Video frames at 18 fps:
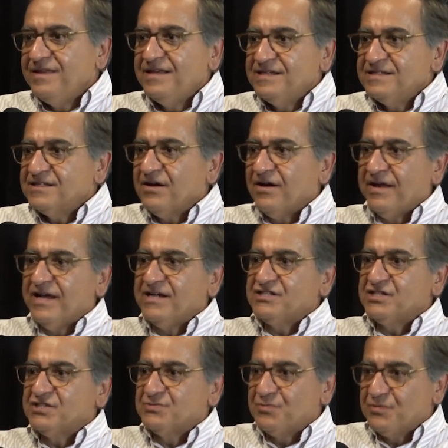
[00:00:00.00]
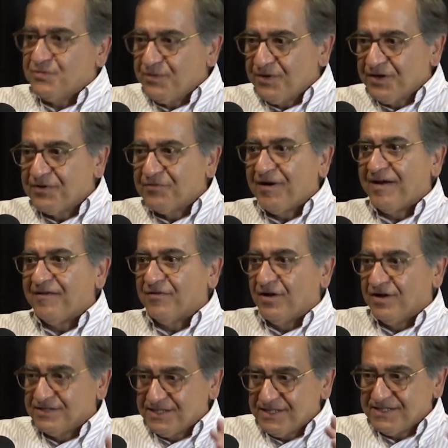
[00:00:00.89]
these connections between
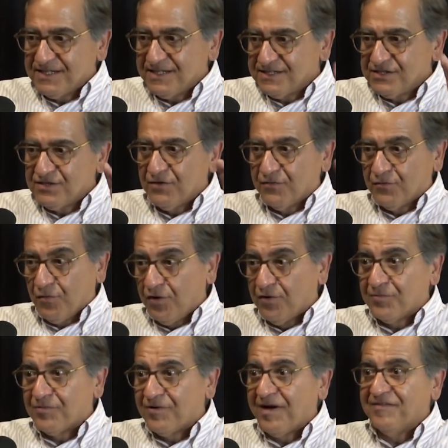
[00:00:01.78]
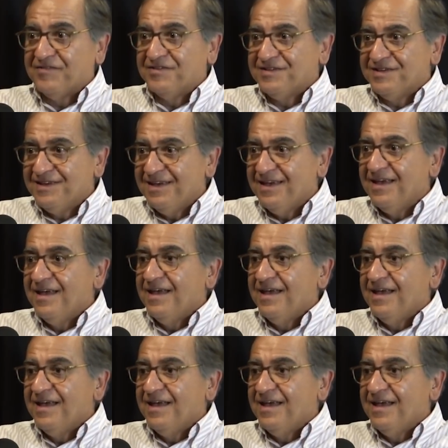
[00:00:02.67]
consistency of quantum gravity